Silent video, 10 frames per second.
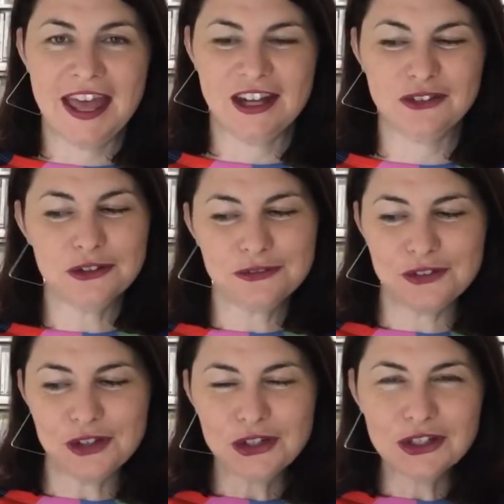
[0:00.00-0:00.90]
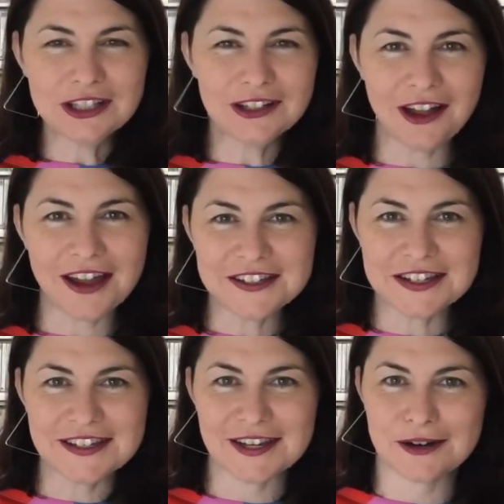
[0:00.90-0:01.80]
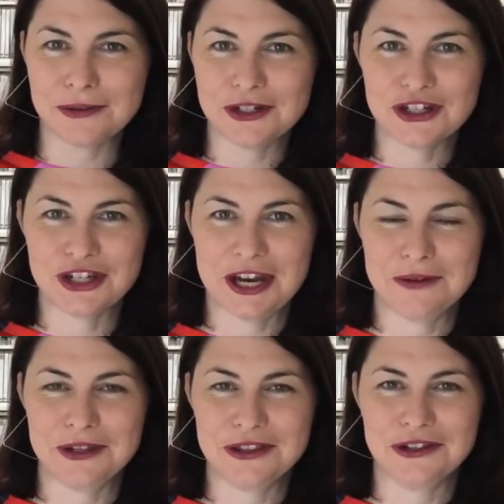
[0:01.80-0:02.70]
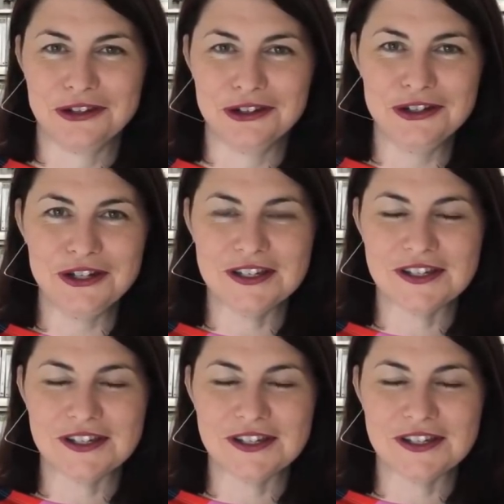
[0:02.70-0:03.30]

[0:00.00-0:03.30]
And I've got a few little ideas that I want to share with you